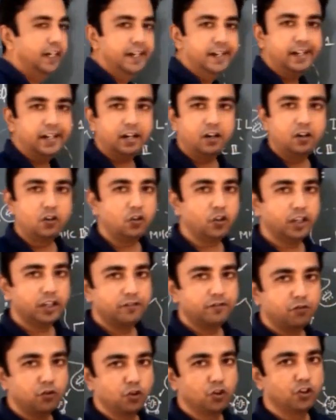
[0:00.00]

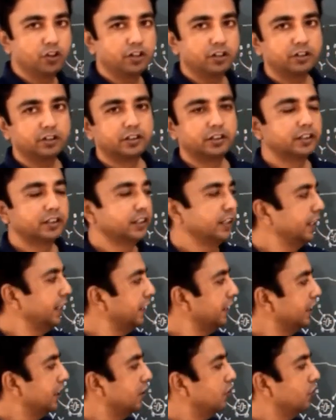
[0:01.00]
interleukin 4,
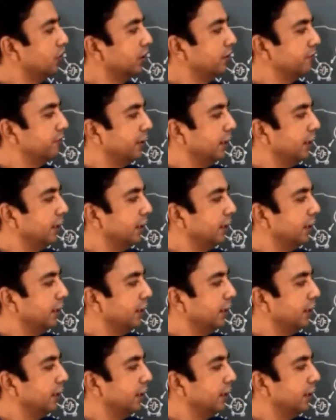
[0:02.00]
interleukin